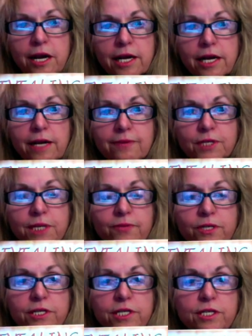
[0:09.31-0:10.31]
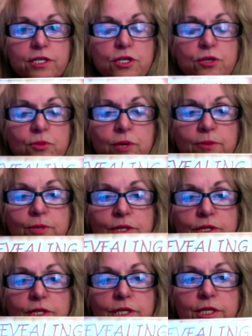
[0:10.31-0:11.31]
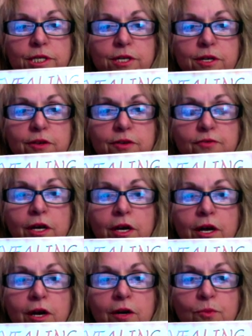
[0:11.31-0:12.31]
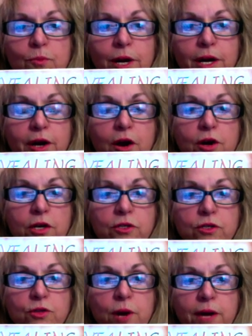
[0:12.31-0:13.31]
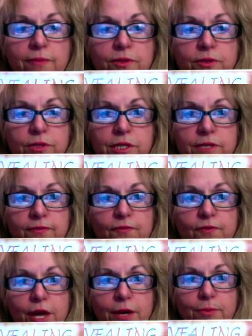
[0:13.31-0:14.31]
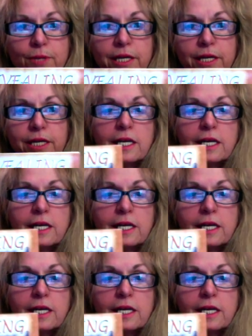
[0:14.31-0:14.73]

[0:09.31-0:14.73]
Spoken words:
I have 72 images of my art, travels, and family.